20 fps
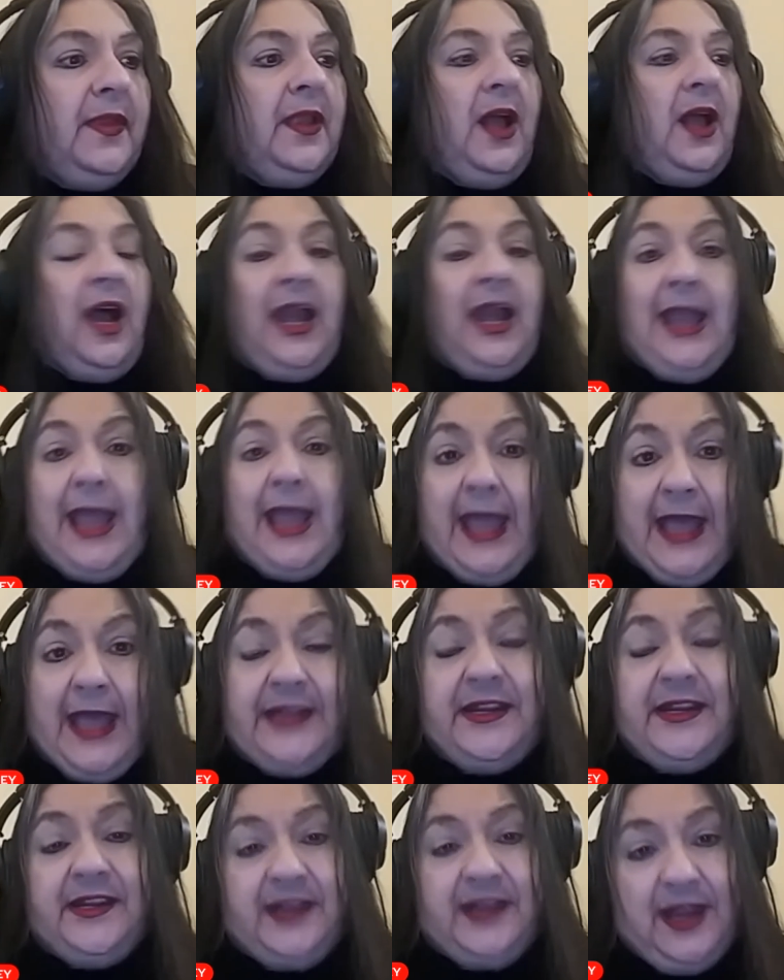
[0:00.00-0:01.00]
I had
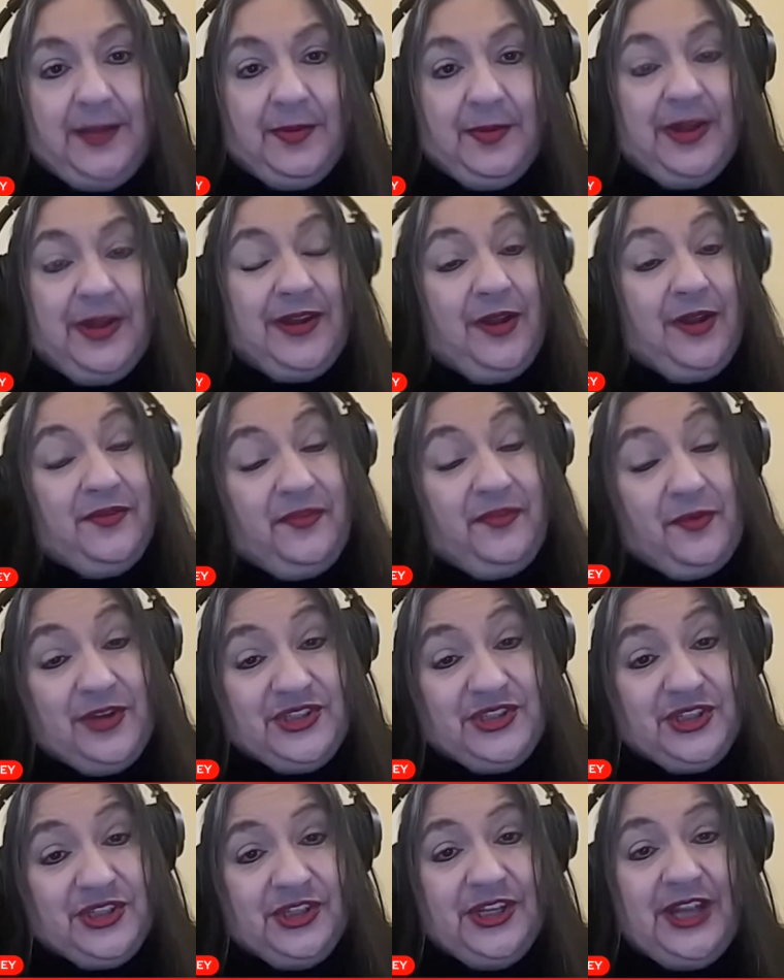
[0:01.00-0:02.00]
a neighbor, and
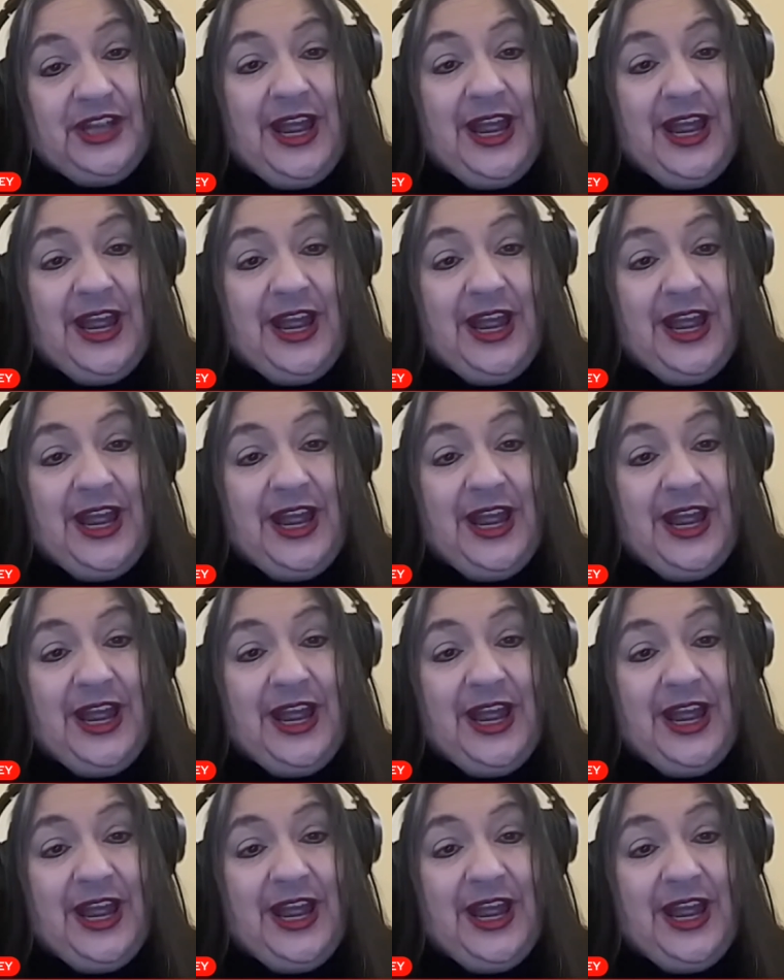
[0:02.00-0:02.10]
unfortunately,